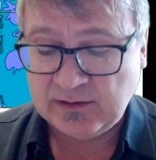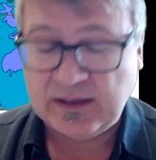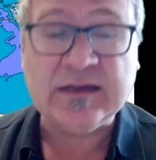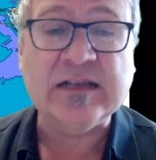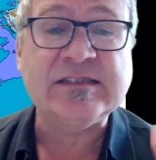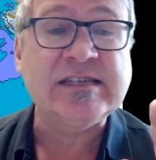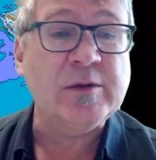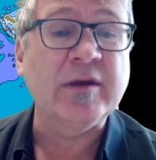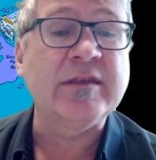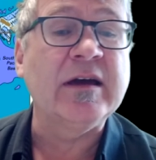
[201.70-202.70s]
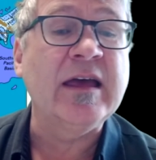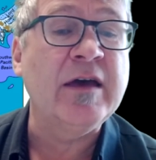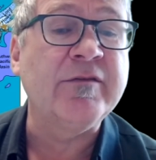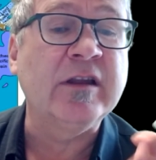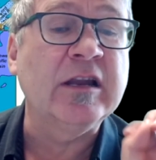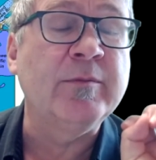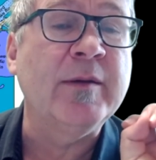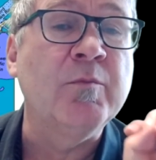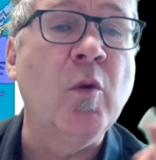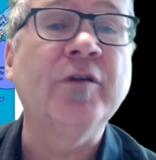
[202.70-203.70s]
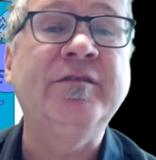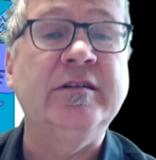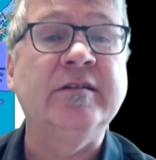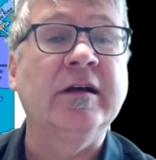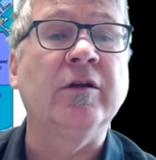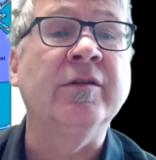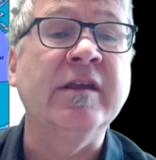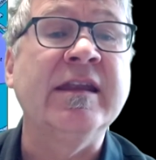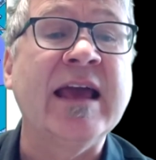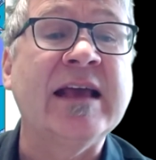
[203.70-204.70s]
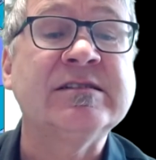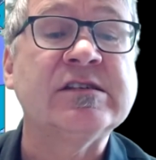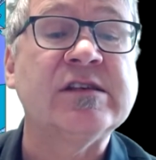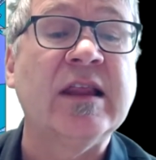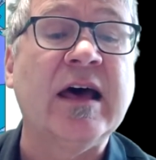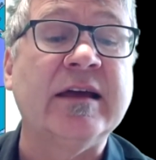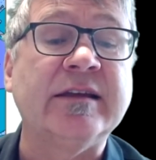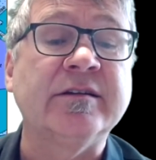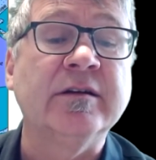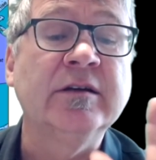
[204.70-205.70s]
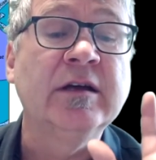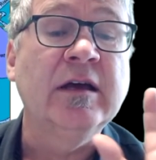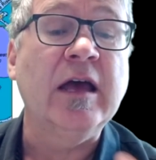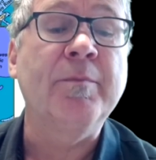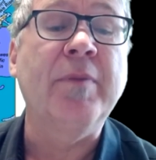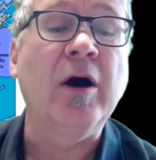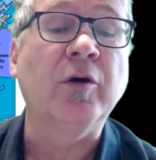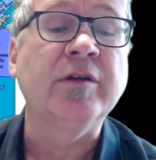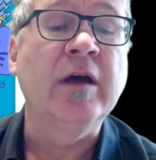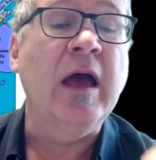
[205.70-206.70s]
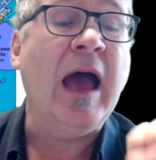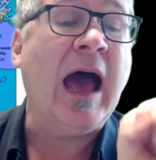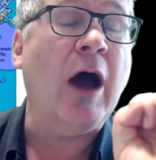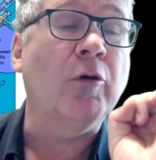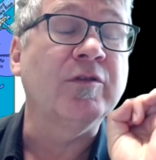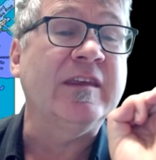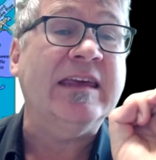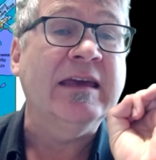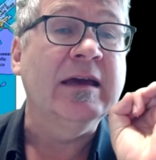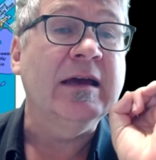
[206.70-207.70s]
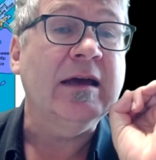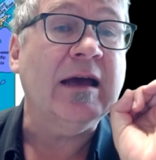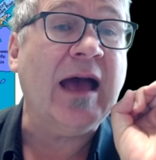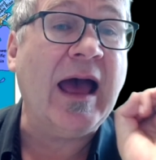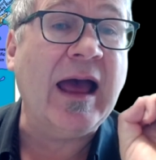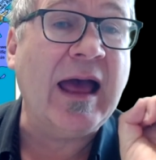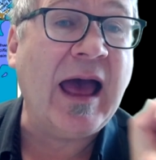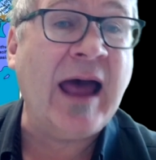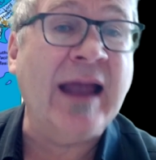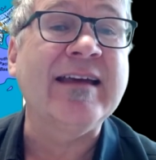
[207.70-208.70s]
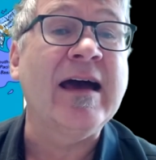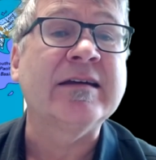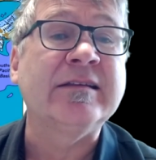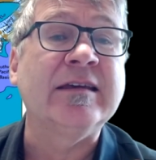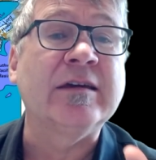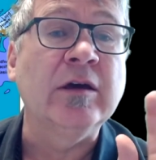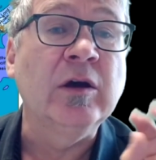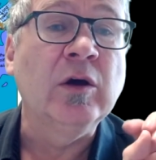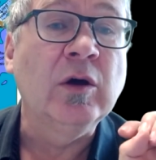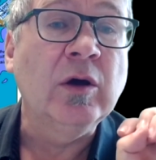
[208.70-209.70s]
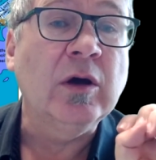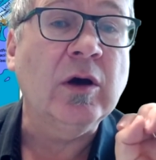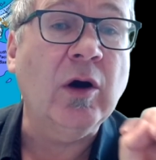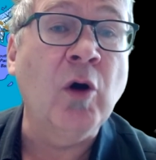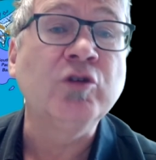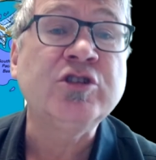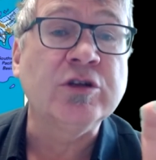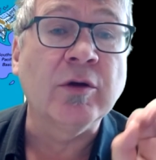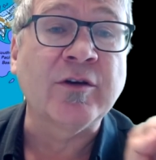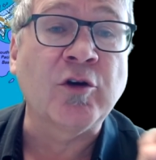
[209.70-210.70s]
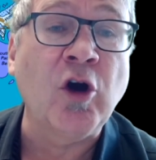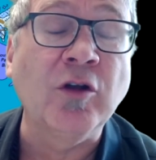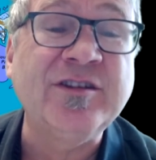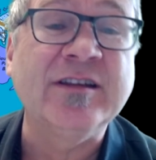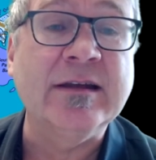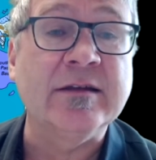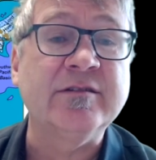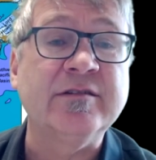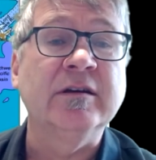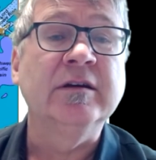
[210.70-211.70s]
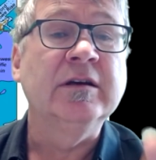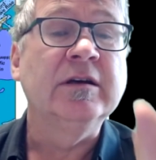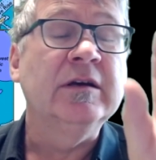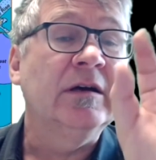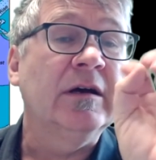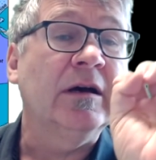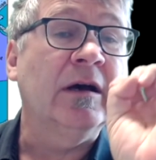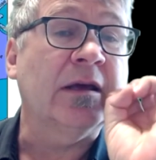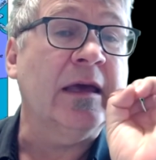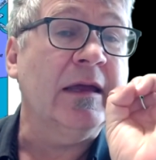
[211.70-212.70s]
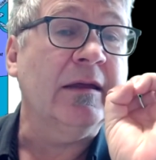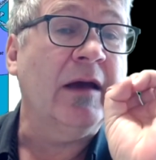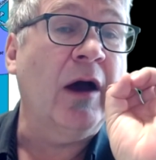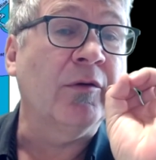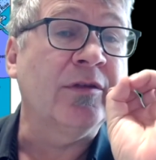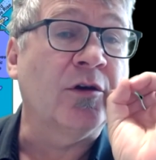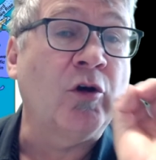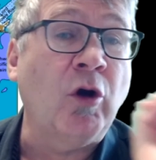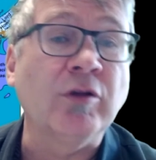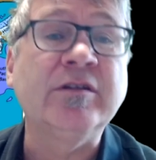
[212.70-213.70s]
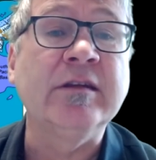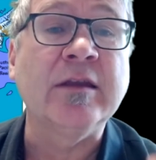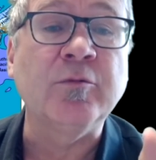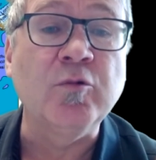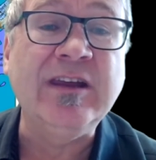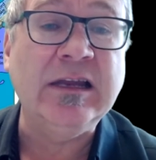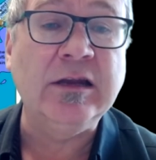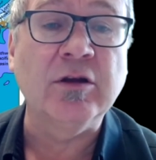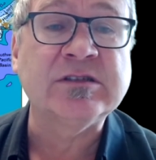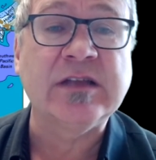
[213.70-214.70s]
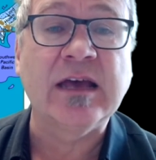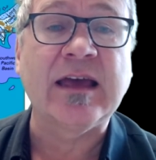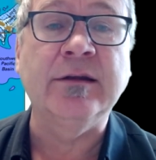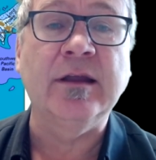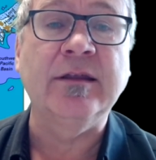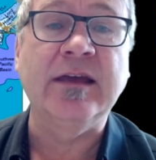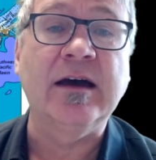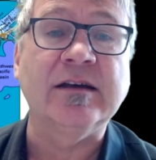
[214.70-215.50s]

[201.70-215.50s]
Okay, and let's see whether I have a little bit more detail on the next slide about how the Antarctic Ocean or the continent, okay, how the continent really looks like under the